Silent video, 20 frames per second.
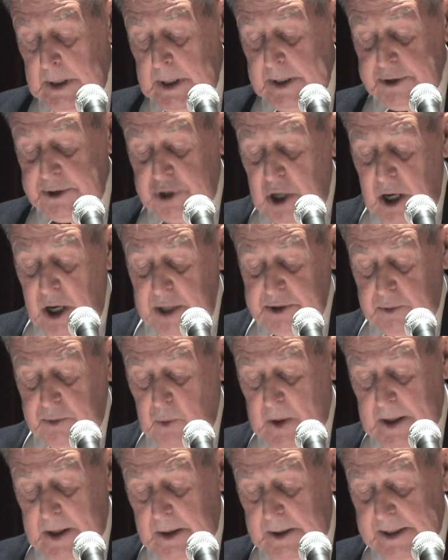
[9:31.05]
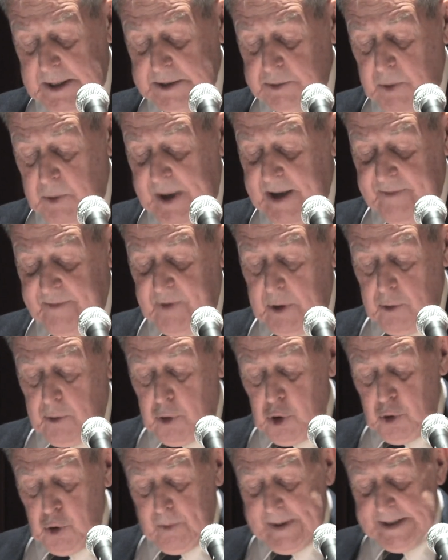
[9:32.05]
And Chartwell, as we have
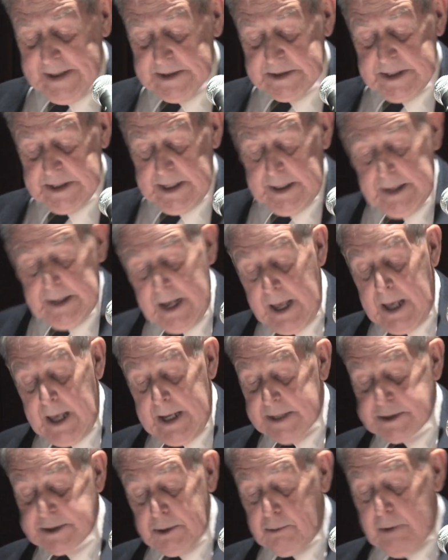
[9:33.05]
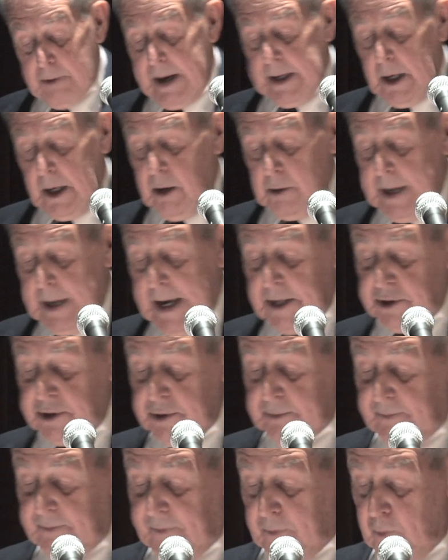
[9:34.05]
already seen, is a great
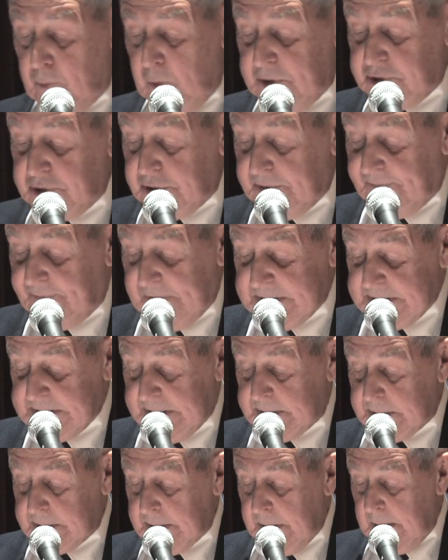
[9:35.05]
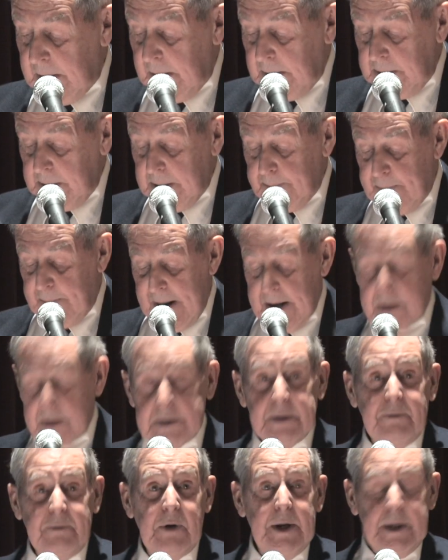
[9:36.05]
location from which to visit
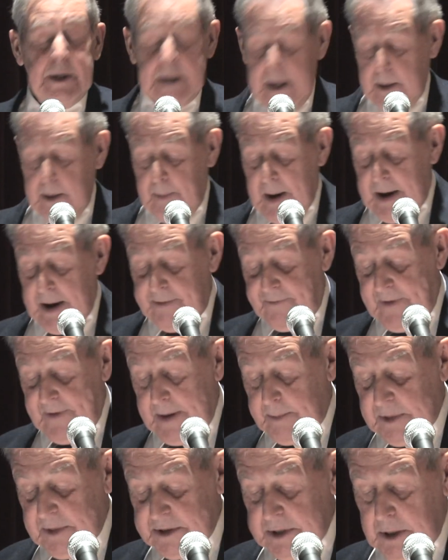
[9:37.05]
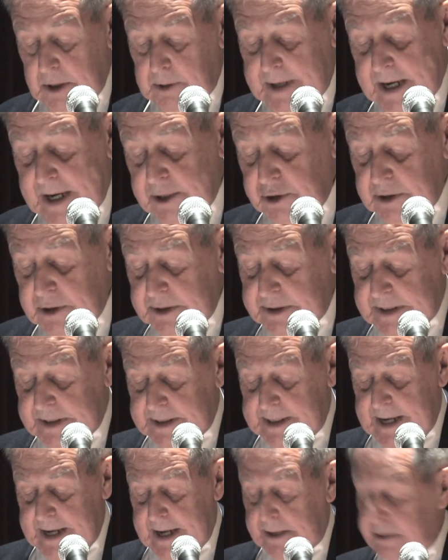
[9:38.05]
comparatively nearby famous locations
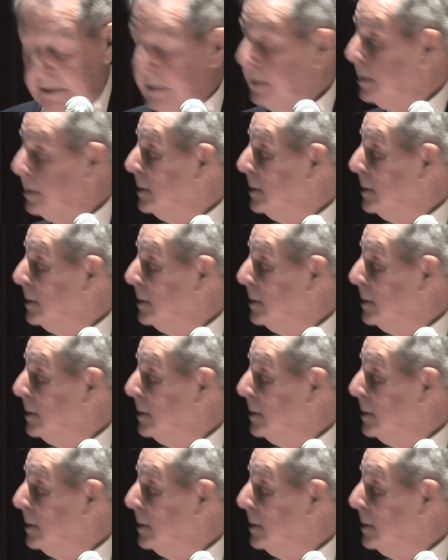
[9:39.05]
in Kent.